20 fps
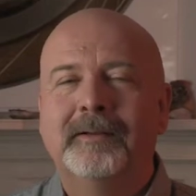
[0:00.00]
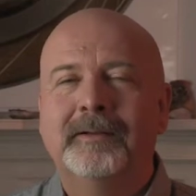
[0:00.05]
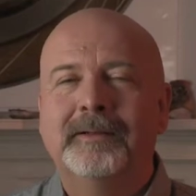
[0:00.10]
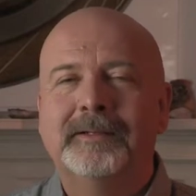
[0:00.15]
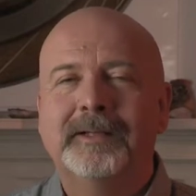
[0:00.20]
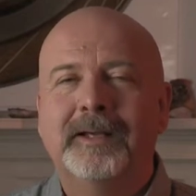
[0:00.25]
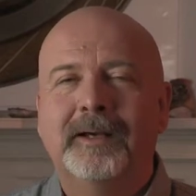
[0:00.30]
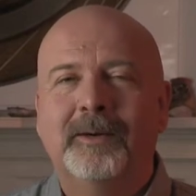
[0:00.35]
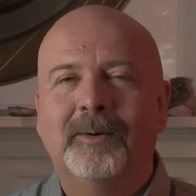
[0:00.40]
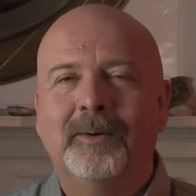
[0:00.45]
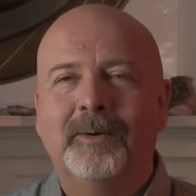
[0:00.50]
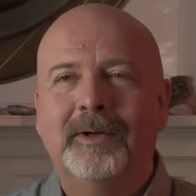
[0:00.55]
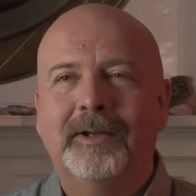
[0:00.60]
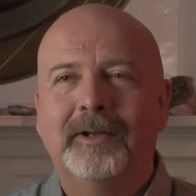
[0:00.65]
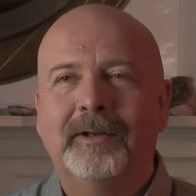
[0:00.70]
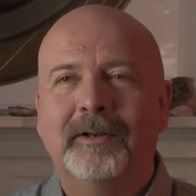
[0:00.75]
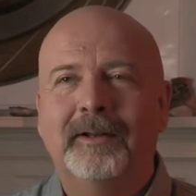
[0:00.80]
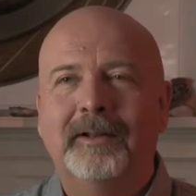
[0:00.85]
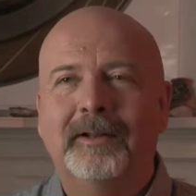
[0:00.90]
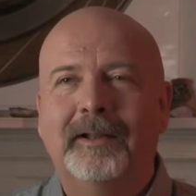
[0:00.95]
So
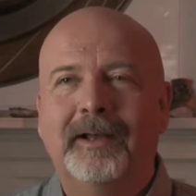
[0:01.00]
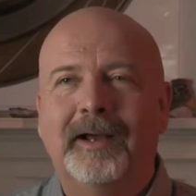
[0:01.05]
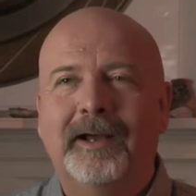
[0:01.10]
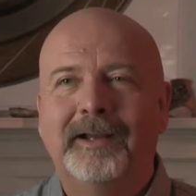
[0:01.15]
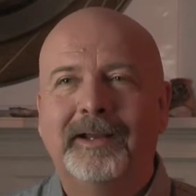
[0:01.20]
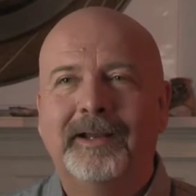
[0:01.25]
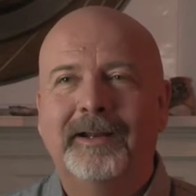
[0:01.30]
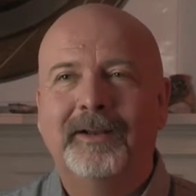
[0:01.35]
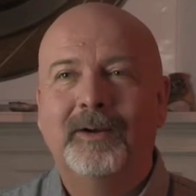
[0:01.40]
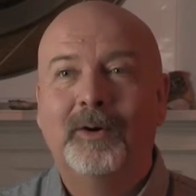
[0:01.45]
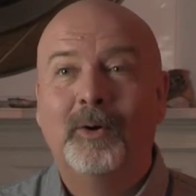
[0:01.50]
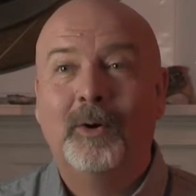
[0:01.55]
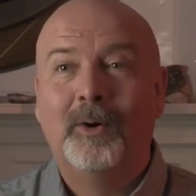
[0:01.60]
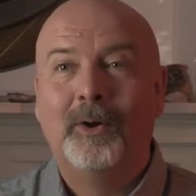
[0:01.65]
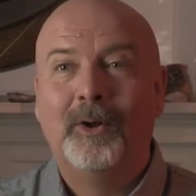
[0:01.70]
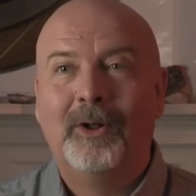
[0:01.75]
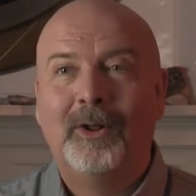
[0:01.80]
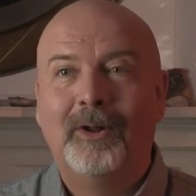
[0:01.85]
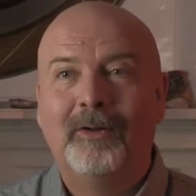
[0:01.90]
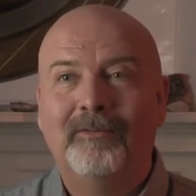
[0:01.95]
I get a
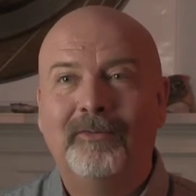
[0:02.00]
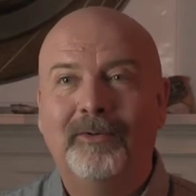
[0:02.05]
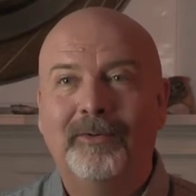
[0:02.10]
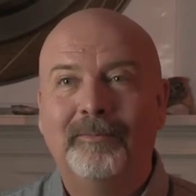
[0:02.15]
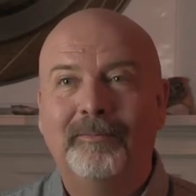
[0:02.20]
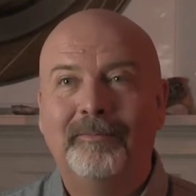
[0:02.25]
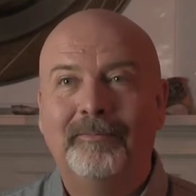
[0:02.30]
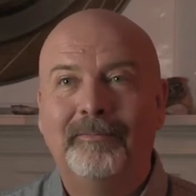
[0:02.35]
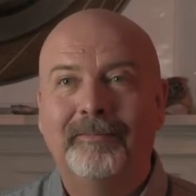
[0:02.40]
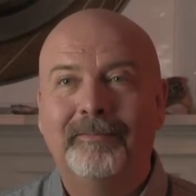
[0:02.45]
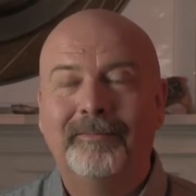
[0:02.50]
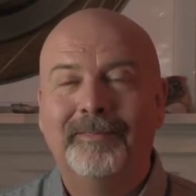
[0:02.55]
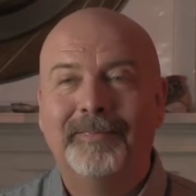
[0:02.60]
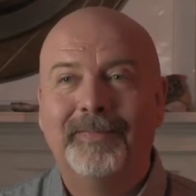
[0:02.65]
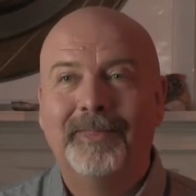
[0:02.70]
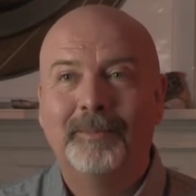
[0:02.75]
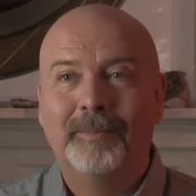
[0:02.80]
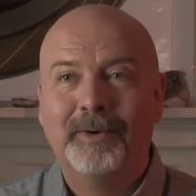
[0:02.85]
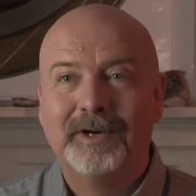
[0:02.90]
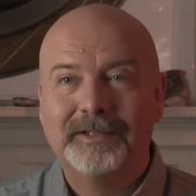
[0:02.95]
call from
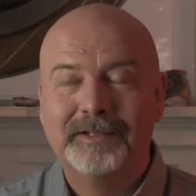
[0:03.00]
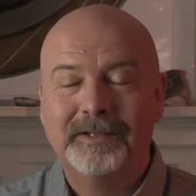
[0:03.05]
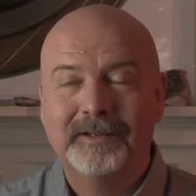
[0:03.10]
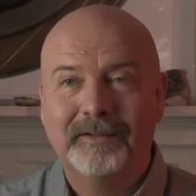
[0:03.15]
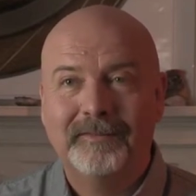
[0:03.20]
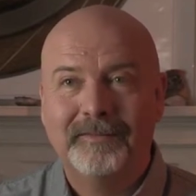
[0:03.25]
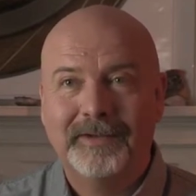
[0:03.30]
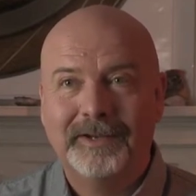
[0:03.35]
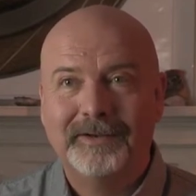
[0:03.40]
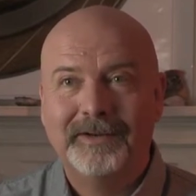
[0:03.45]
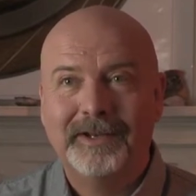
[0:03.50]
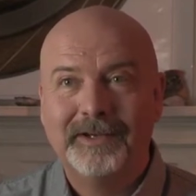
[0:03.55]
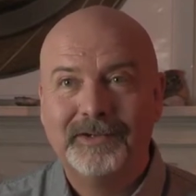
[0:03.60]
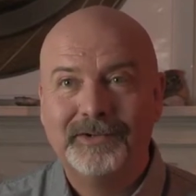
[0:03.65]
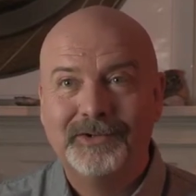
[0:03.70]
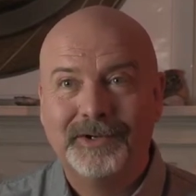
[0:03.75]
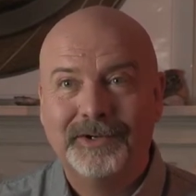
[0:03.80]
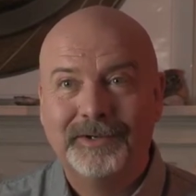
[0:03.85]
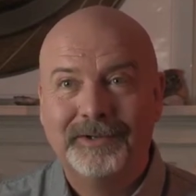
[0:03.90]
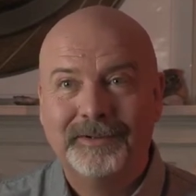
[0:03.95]
the president of the
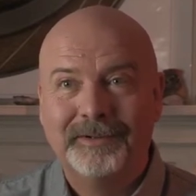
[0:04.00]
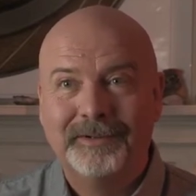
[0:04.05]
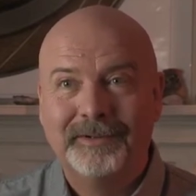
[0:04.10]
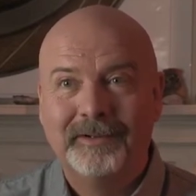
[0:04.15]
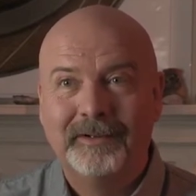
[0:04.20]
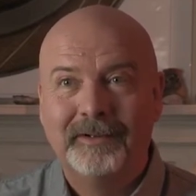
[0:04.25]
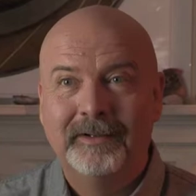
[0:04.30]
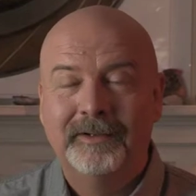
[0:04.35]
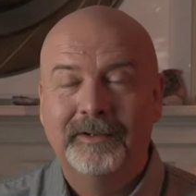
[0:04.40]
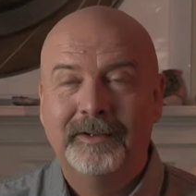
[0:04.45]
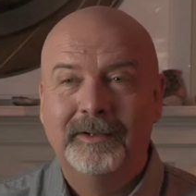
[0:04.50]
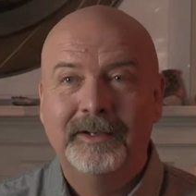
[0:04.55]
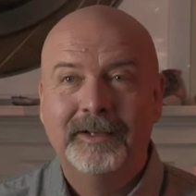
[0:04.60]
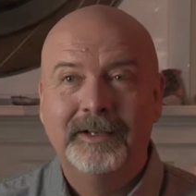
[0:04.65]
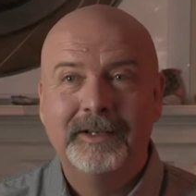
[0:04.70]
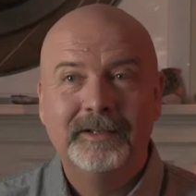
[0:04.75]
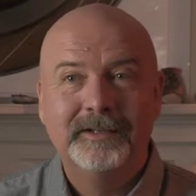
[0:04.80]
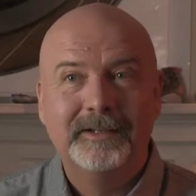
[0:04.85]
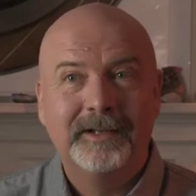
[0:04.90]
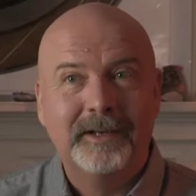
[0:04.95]
foundation.
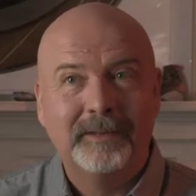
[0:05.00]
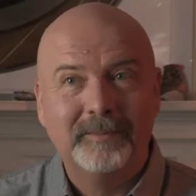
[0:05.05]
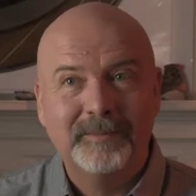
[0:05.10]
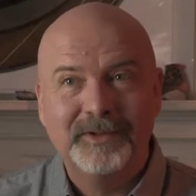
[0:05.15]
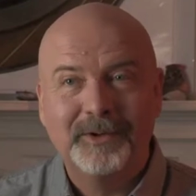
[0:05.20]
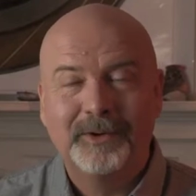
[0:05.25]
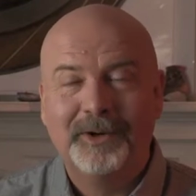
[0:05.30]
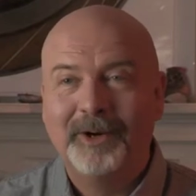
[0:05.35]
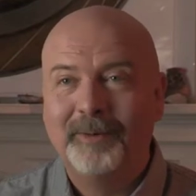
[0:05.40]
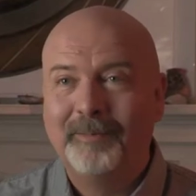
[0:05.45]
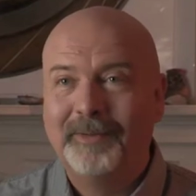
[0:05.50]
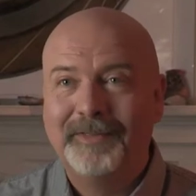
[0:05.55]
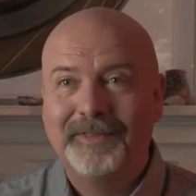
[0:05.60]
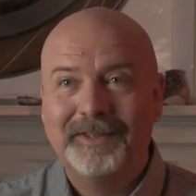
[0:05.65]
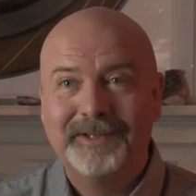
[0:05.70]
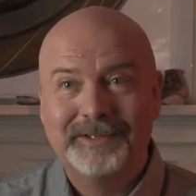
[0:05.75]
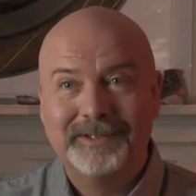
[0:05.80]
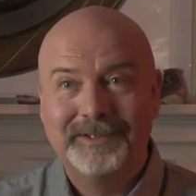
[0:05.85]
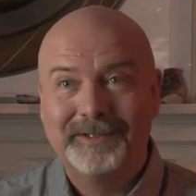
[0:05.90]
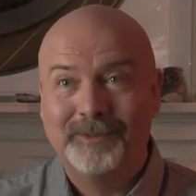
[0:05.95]
He said, I'm sorry, but
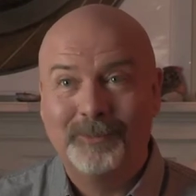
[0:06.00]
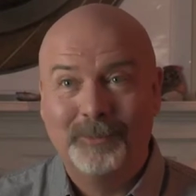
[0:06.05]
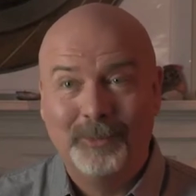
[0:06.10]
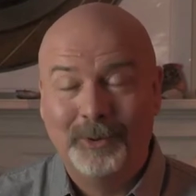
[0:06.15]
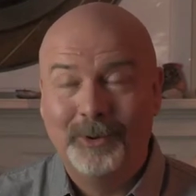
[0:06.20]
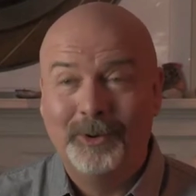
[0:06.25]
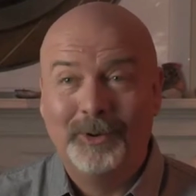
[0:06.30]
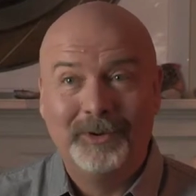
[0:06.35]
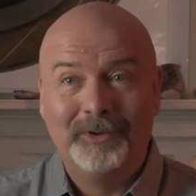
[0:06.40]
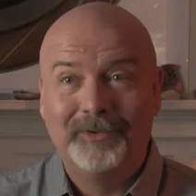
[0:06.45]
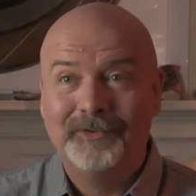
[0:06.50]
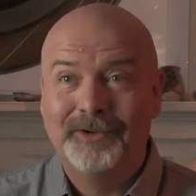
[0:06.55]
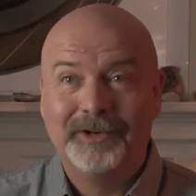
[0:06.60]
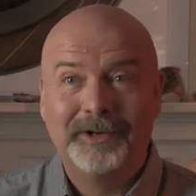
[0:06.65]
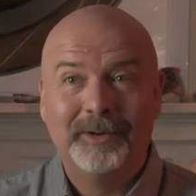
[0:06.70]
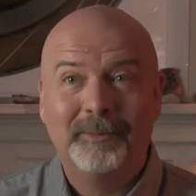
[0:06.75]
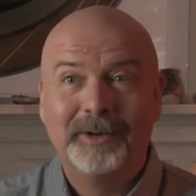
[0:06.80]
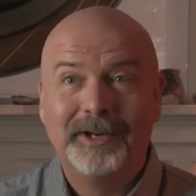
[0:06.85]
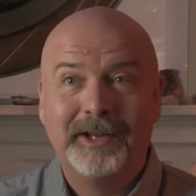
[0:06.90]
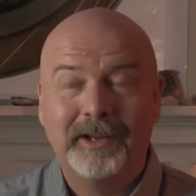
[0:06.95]
this is the rules. You
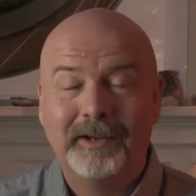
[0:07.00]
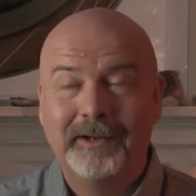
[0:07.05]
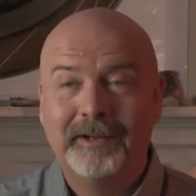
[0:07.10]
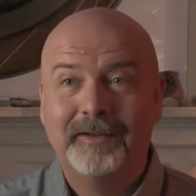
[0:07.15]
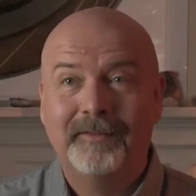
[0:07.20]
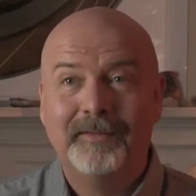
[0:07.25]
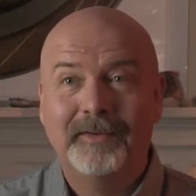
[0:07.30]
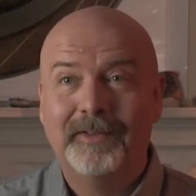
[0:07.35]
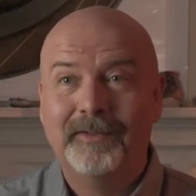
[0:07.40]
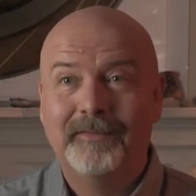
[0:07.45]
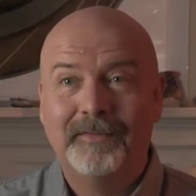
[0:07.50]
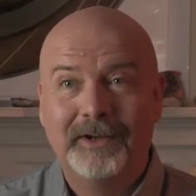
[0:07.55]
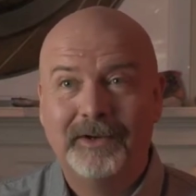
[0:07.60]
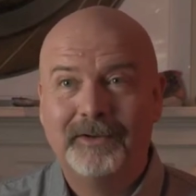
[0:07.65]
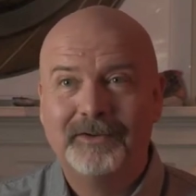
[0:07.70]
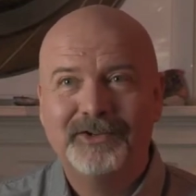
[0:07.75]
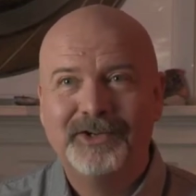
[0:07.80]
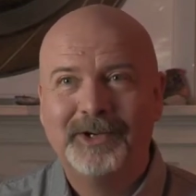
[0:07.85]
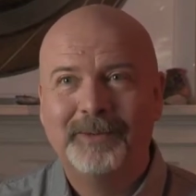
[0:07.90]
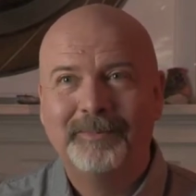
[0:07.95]
know, we can't give you the
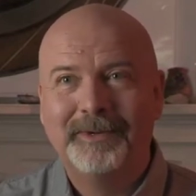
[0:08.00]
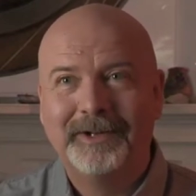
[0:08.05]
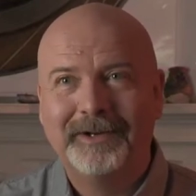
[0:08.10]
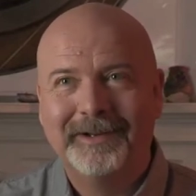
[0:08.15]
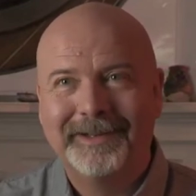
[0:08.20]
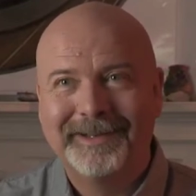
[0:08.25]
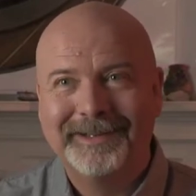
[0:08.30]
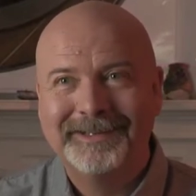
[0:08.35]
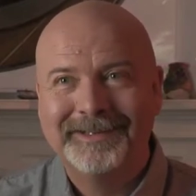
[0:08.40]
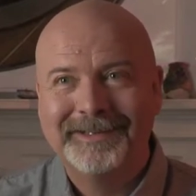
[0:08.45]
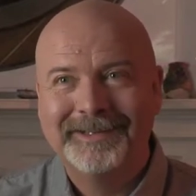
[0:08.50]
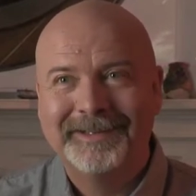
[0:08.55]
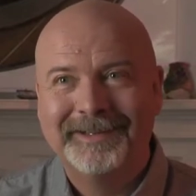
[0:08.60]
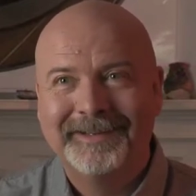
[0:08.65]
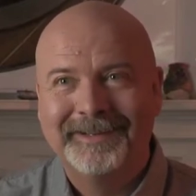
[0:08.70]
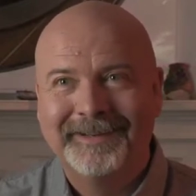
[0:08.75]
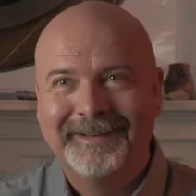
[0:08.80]
fellowship unless